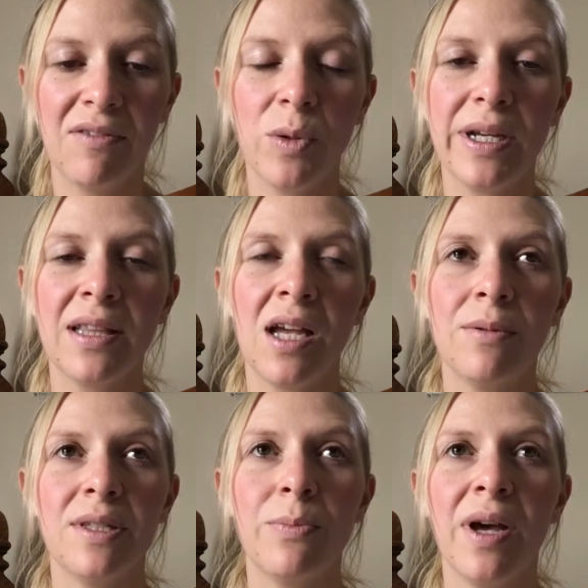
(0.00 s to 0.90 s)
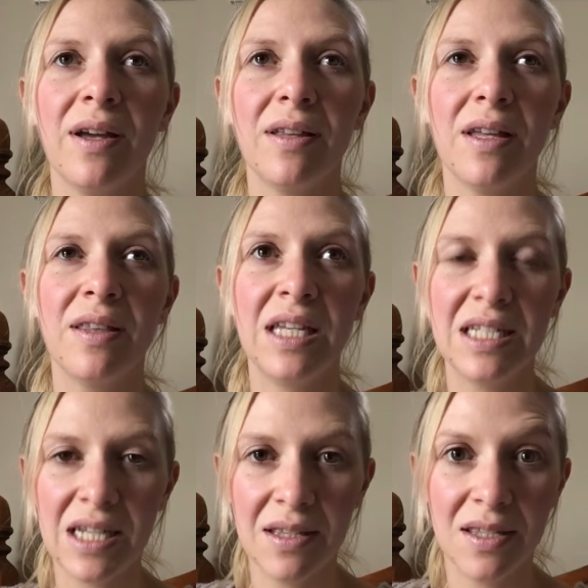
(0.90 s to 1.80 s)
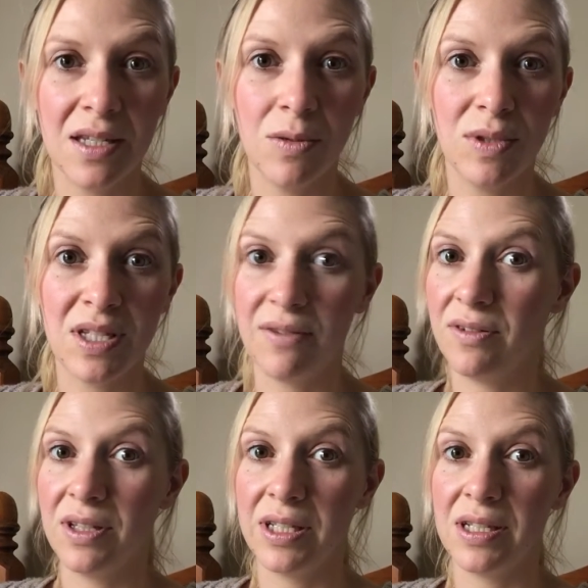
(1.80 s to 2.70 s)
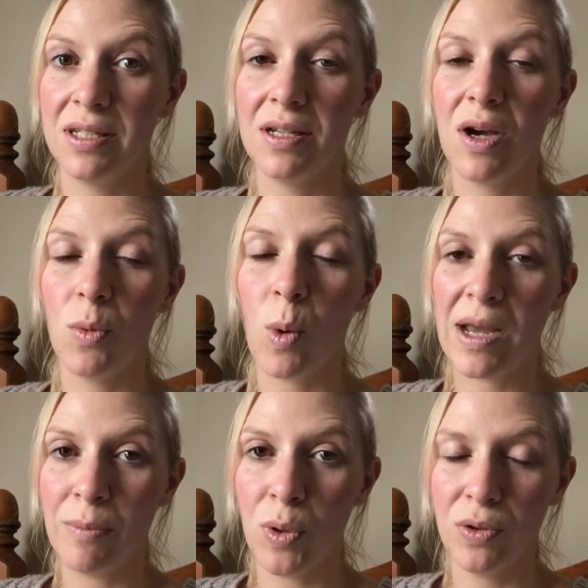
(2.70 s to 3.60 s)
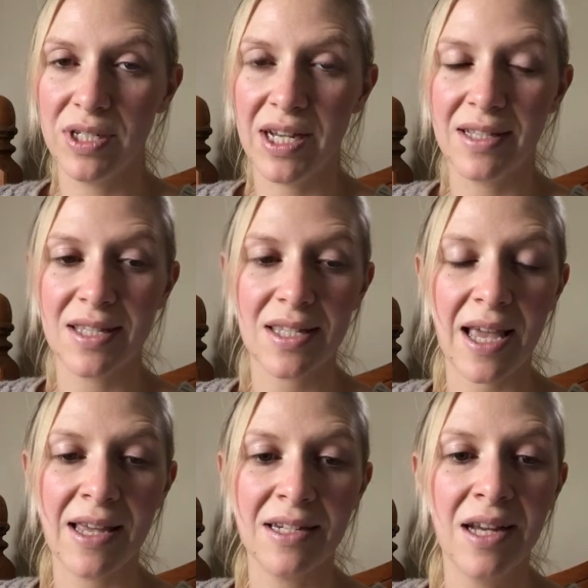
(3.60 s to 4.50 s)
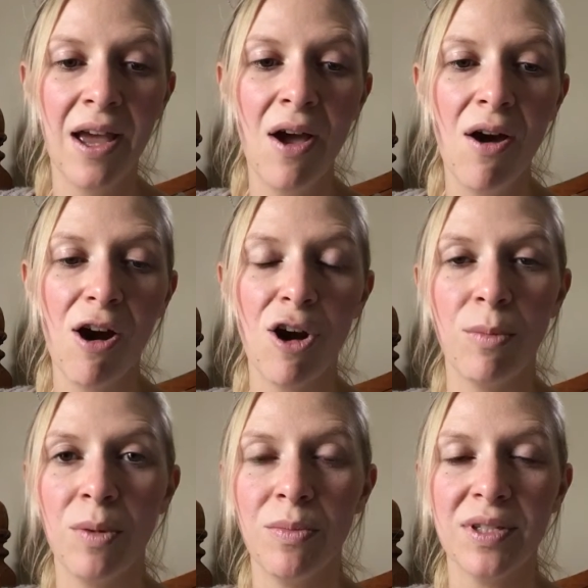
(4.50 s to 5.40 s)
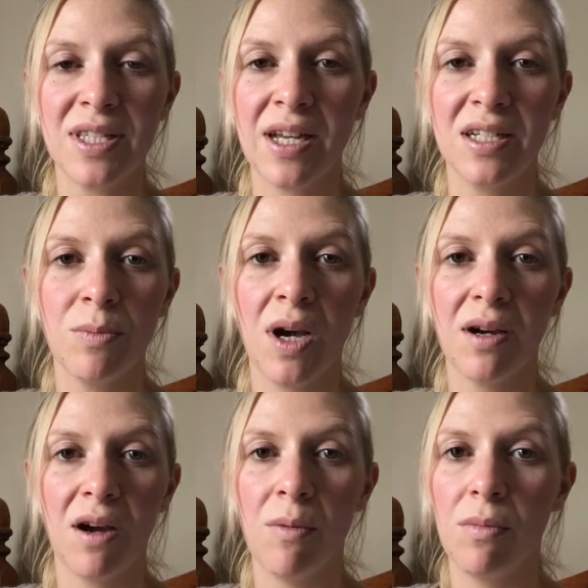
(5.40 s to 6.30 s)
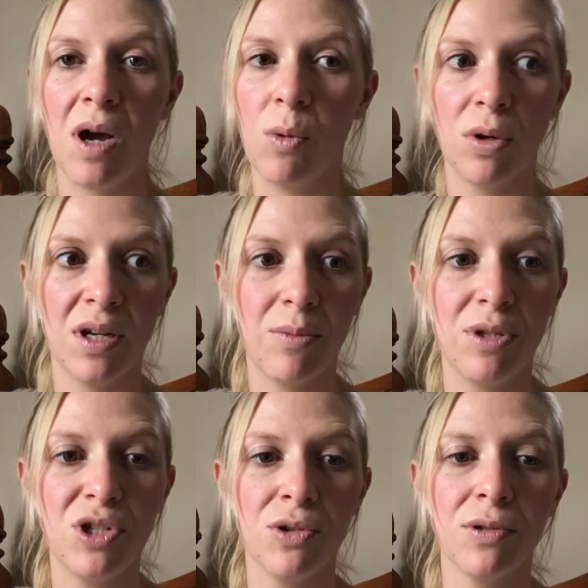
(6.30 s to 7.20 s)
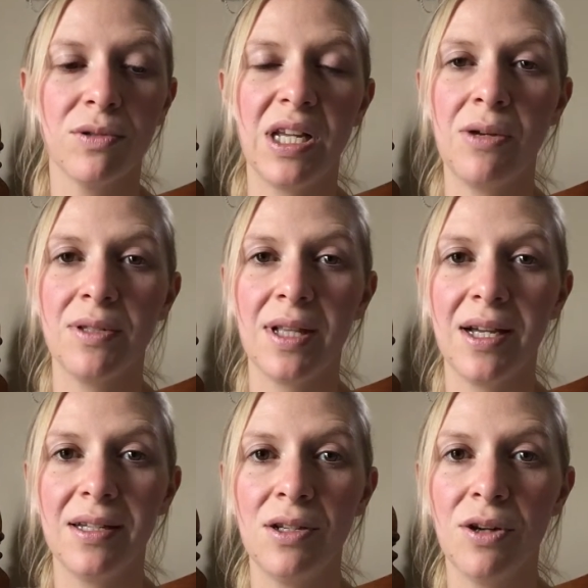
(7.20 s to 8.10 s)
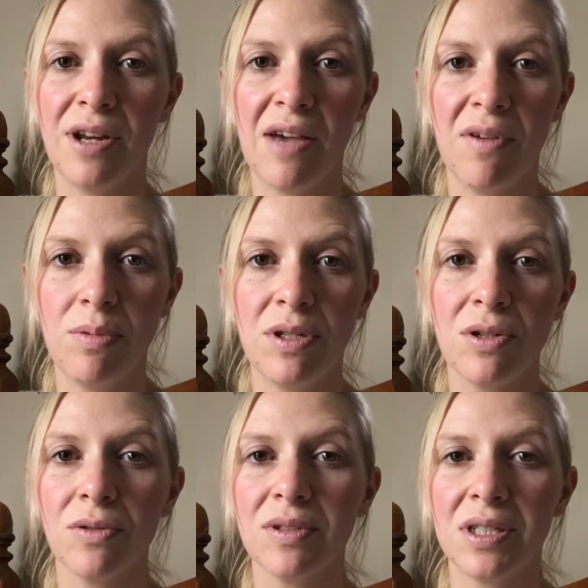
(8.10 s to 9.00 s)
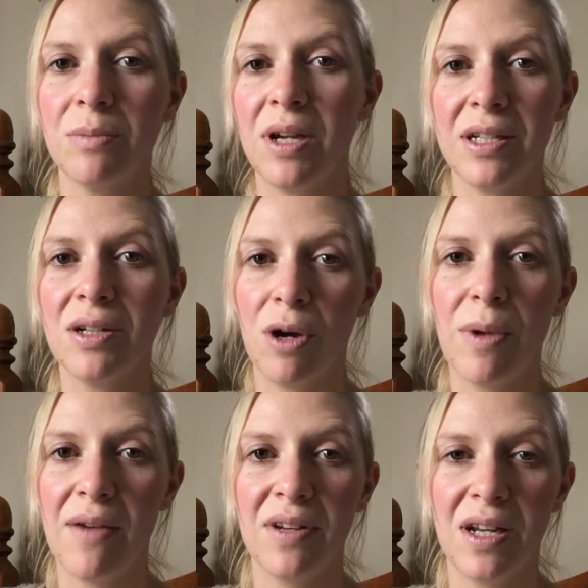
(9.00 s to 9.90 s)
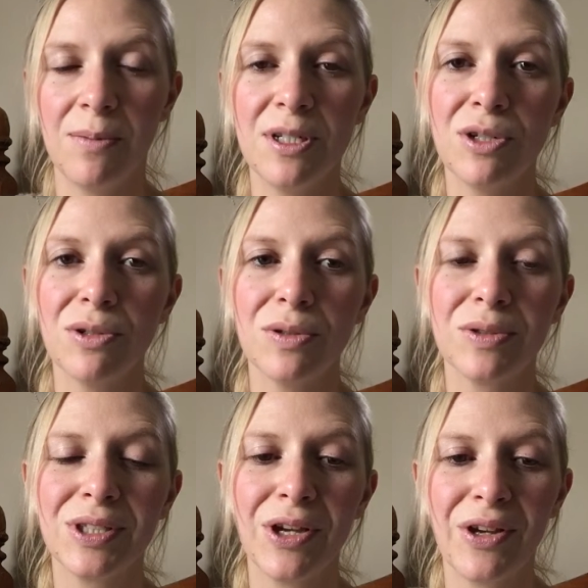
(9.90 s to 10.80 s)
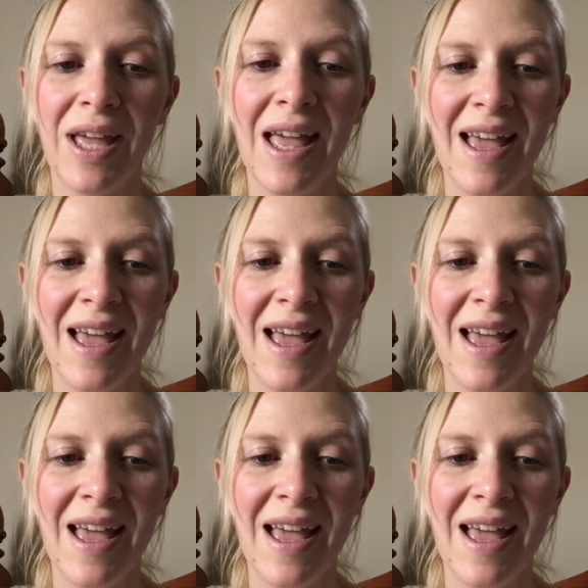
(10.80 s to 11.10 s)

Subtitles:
have quick labours, but the intensity was definitely way more intense. And I remember saying to Mark, I want an epidural, and he was like, you don't have epidurals. And I'm like, no, I'm having an epidural. So